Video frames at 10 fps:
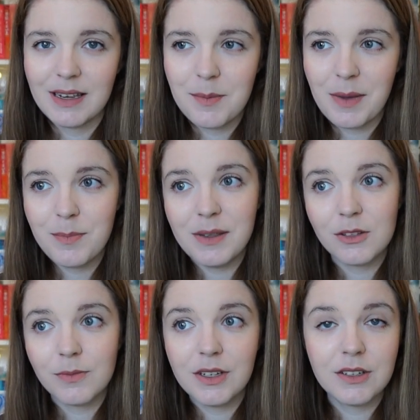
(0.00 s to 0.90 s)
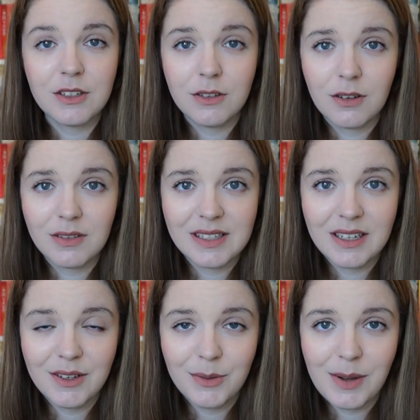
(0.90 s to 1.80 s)
And it might be something to
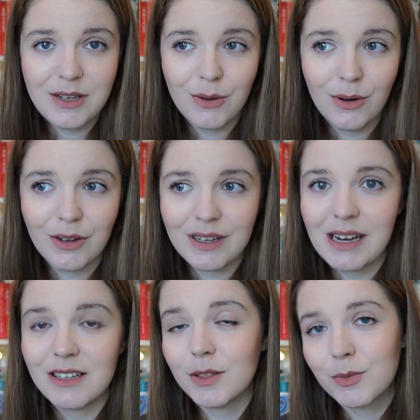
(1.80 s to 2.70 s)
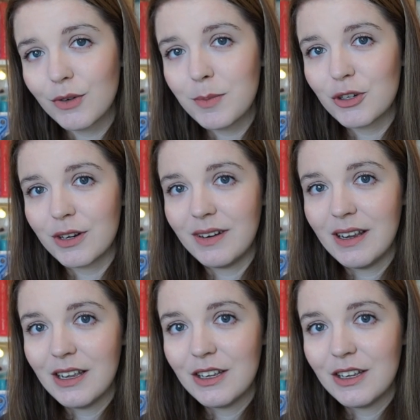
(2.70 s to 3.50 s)
consider when you're looking at a subscription